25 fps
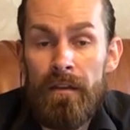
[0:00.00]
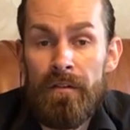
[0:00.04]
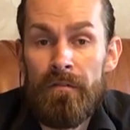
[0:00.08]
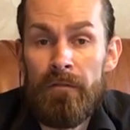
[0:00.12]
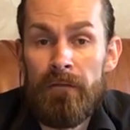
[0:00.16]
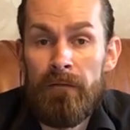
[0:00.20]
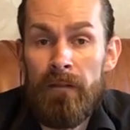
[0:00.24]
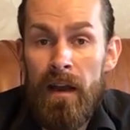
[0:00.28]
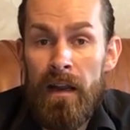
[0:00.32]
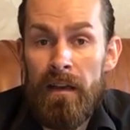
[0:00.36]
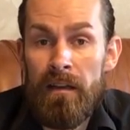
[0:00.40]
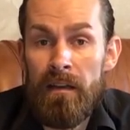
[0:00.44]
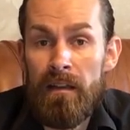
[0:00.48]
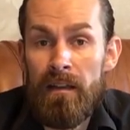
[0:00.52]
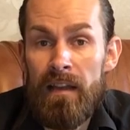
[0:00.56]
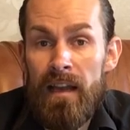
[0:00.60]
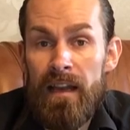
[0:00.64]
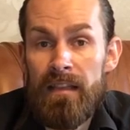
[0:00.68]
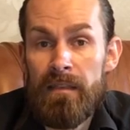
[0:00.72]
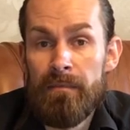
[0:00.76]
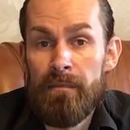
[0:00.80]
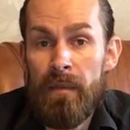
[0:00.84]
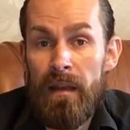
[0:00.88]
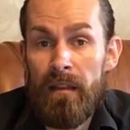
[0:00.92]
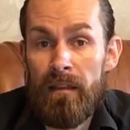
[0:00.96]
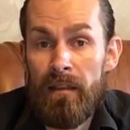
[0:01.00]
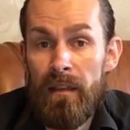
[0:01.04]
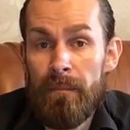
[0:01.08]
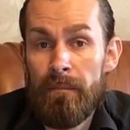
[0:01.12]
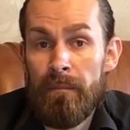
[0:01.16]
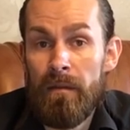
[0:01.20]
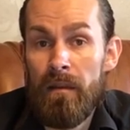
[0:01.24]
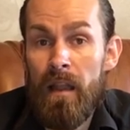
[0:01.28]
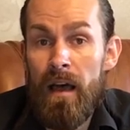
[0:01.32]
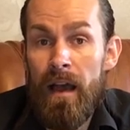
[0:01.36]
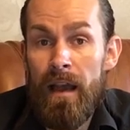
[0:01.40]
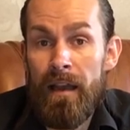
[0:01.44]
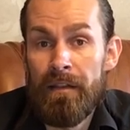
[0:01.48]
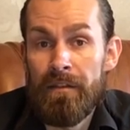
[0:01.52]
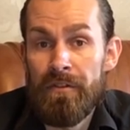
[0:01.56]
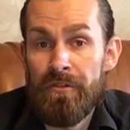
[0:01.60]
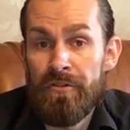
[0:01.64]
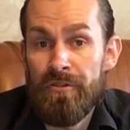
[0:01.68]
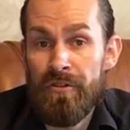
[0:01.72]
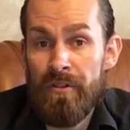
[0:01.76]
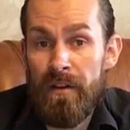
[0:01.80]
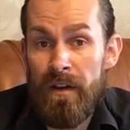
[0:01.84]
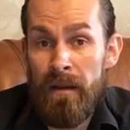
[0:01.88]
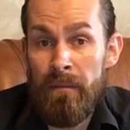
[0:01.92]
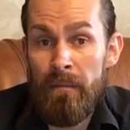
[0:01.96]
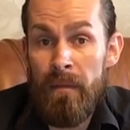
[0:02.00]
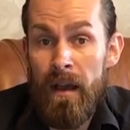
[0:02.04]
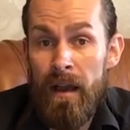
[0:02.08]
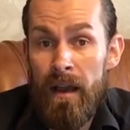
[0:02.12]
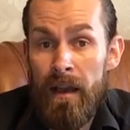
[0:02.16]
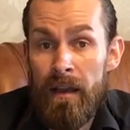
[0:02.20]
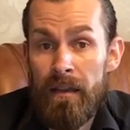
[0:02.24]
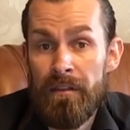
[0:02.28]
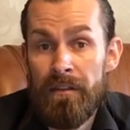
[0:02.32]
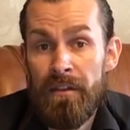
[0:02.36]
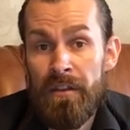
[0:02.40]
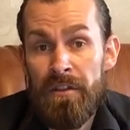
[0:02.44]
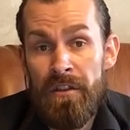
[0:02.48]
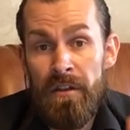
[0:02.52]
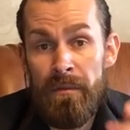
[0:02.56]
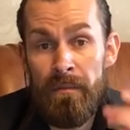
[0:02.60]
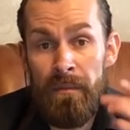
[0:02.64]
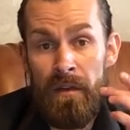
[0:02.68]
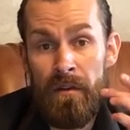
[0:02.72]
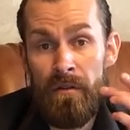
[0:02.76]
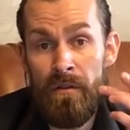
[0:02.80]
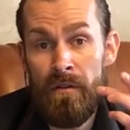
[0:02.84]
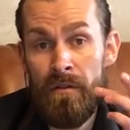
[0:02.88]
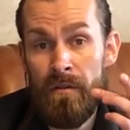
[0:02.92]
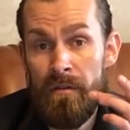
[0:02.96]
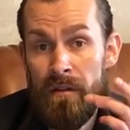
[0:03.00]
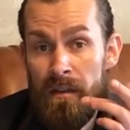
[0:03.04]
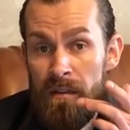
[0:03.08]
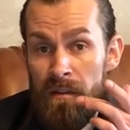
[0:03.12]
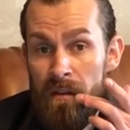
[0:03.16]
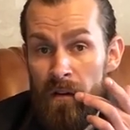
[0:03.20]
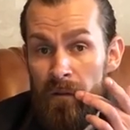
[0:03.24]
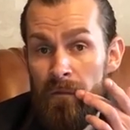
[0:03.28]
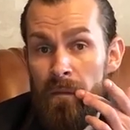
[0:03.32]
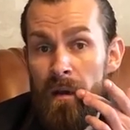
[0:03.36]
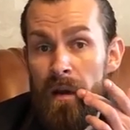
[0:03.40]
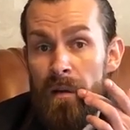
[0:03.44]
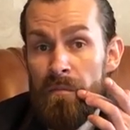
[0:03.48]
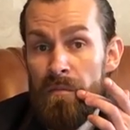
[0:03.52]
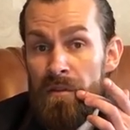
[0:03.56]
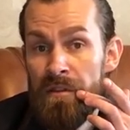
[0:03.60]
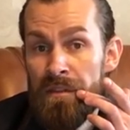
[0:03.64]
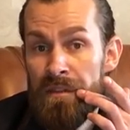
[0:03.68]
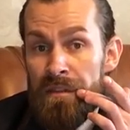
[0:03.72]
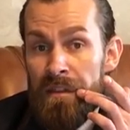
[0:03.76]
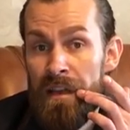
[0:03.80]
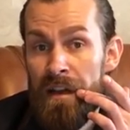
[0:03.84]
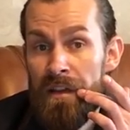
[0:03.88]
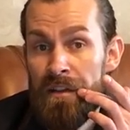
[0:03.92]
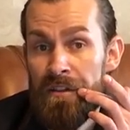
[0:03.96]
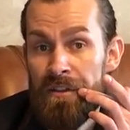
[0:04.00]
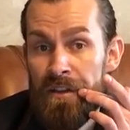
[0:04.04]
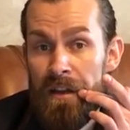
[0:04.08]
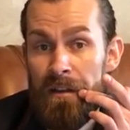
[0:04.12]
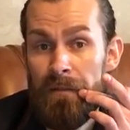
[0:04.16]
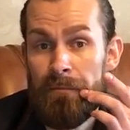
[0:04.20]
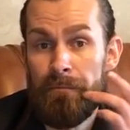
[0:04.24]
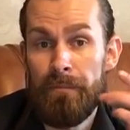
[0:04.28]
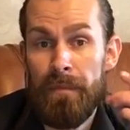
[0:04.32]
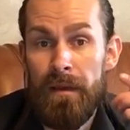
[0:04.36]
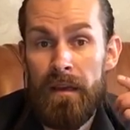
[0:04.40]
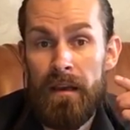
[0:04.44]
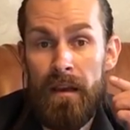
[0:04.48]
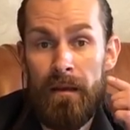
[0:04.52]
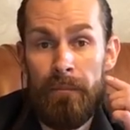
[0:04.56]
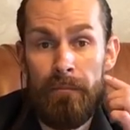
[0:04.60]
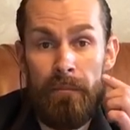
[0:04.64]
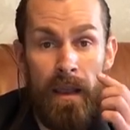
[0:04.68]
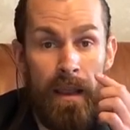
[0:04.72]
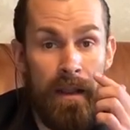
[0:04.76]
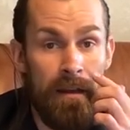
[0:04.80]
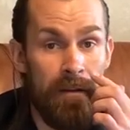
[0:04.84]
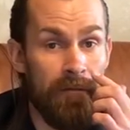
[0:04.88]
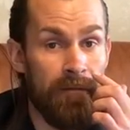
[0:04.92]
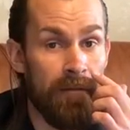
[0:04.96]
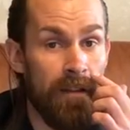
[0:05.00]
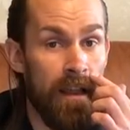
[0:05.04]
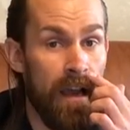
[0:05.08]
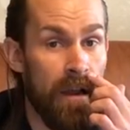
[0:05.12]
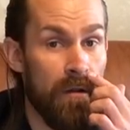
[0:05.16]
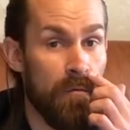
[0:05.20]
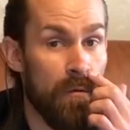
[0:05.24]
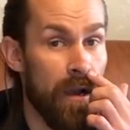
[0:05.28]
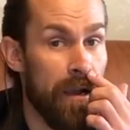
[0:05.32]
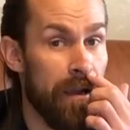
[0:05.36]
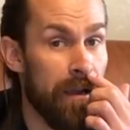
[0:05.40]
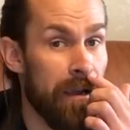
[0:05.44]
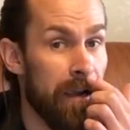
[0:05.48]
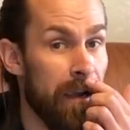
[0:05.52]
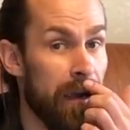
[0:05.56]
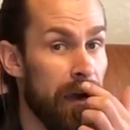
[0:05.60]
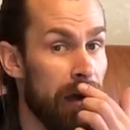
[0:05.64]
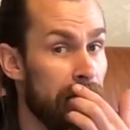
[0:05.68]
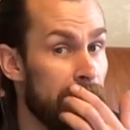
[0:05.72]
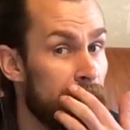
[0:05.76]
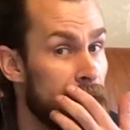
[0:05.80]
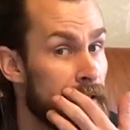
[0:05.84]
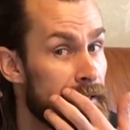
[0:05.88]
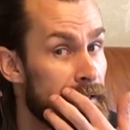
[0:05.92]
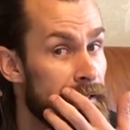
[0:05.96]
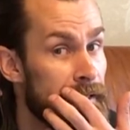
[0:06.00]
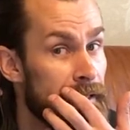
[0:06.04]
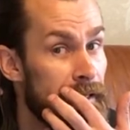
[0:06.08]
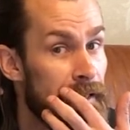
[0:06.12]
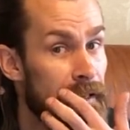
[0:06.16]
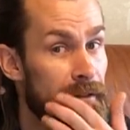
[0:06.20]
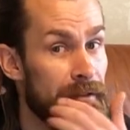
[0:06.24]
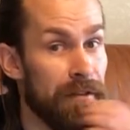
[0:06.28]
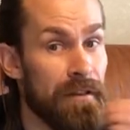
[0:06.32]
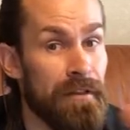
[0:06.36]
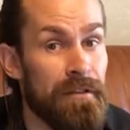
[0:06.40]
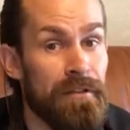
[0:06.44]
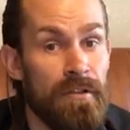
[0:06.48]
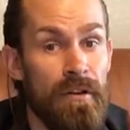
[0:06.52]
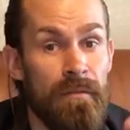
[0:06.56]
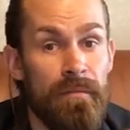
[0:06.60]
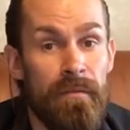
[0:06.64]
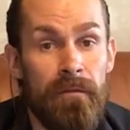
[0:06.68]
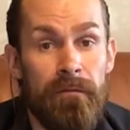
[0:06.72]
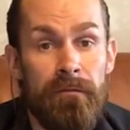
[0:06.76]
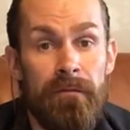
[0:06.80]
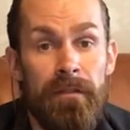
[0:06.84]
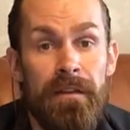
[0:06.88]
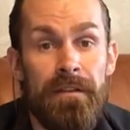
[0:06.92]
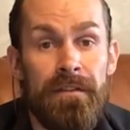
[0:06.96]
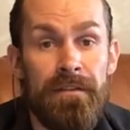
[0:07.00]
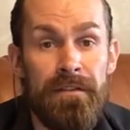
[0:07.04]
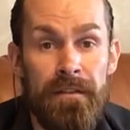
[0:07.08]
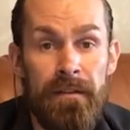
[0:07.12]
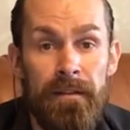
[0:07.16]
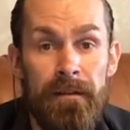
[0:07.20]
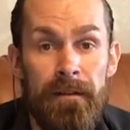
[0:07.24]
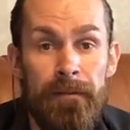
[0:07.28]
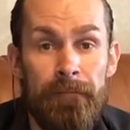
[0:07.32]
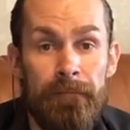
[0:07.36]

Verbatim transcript: To finalize my lip line trim, I touch up the corners of my mustache and pick up any flyaway hair I can see on the top of it.